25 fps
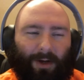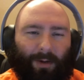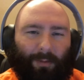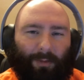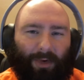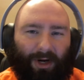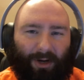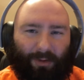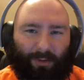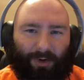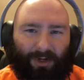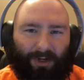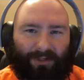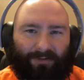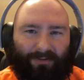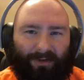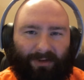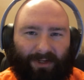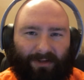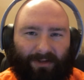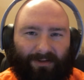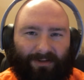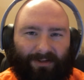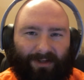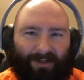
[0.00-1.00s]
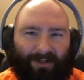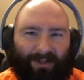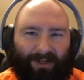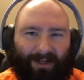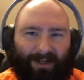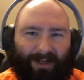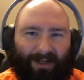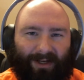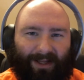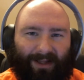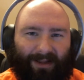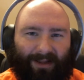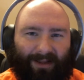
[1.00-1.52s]
but I watched videos
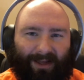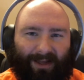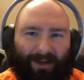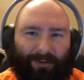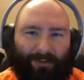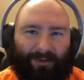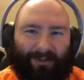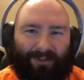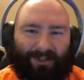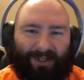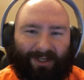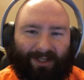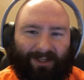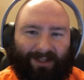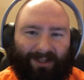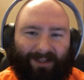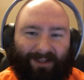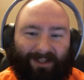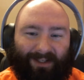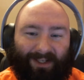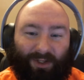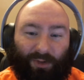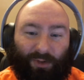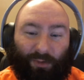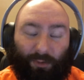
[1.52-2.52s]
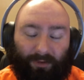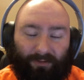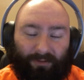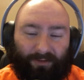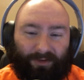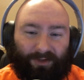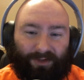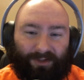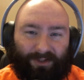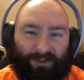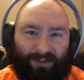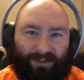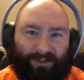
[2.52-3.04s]
online and they were saying that the newer
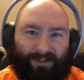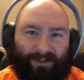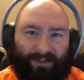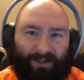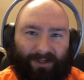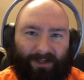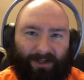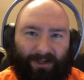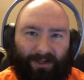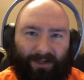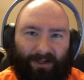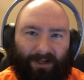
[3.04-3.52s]
versions,